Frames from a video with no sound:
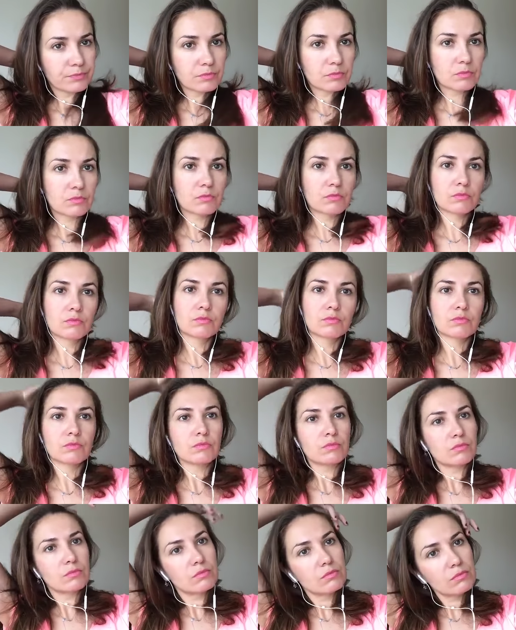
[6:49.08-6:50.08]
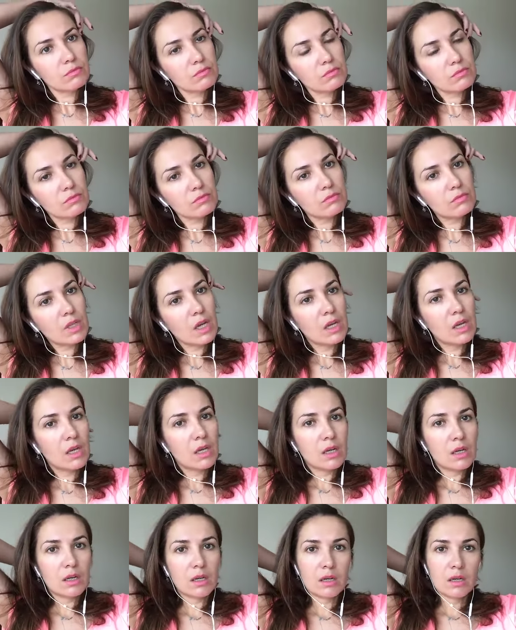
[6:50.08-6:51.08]

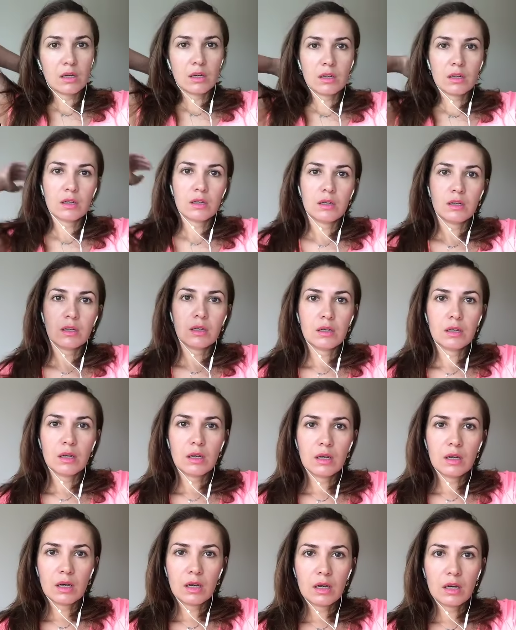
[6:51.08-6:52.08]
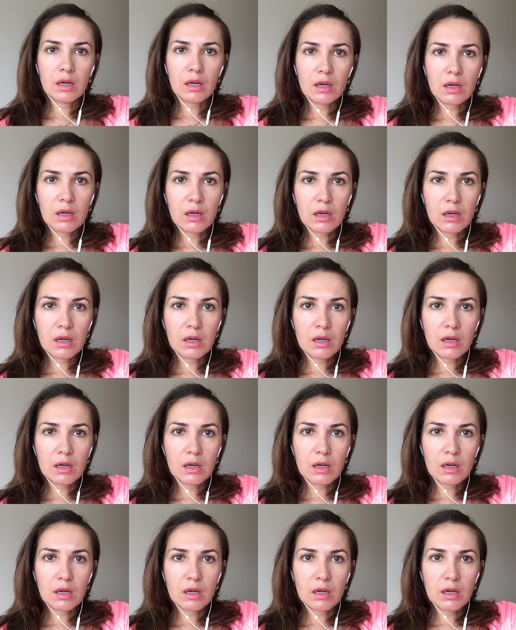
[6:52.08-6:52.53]
No one is speaking in this clip.